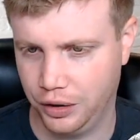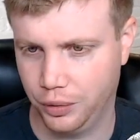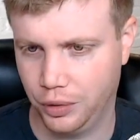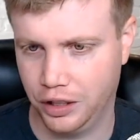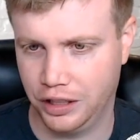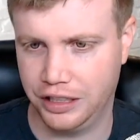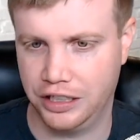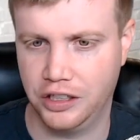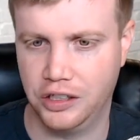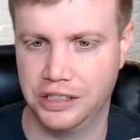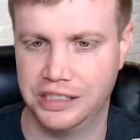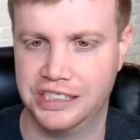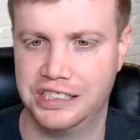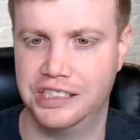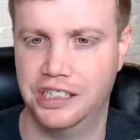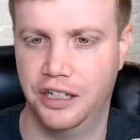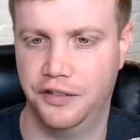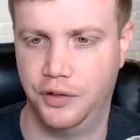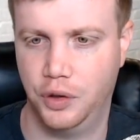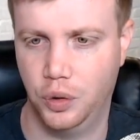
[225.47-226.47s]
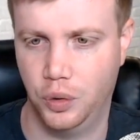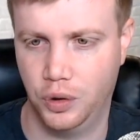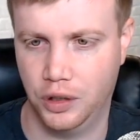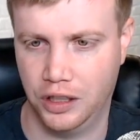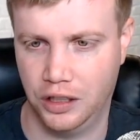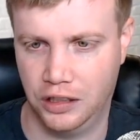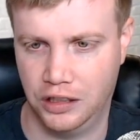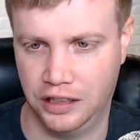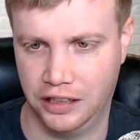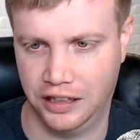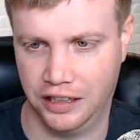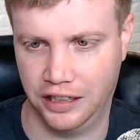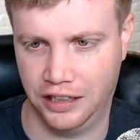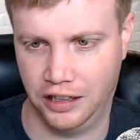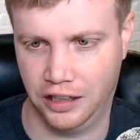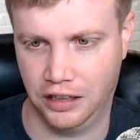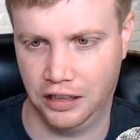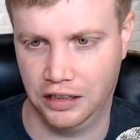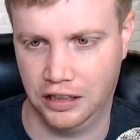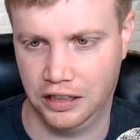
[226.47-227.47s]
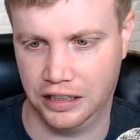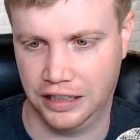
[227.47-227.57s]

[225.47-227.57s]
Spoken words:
really good stuff going on there.